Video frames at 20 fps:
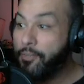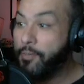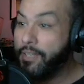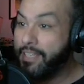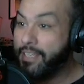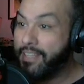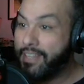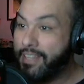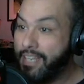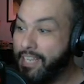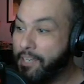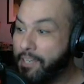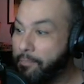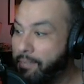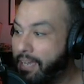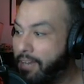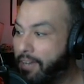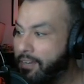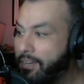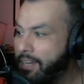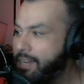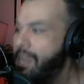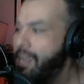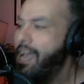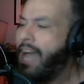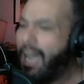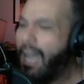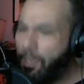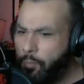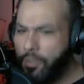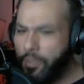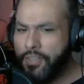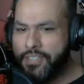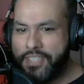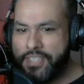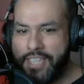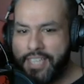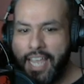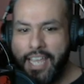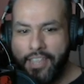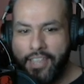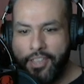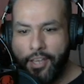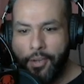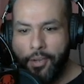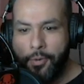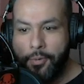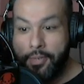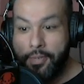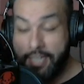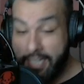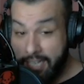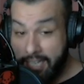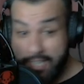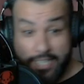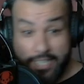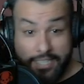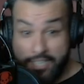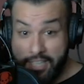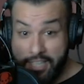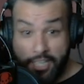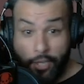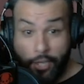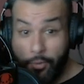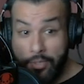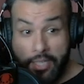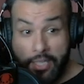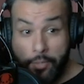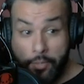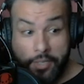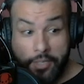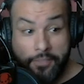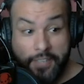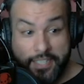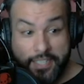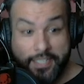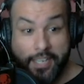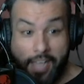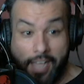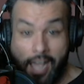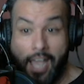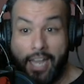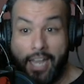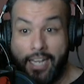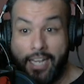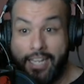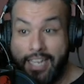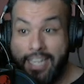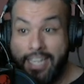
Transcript: when you think about it. I will say though, he is the only one of his kind.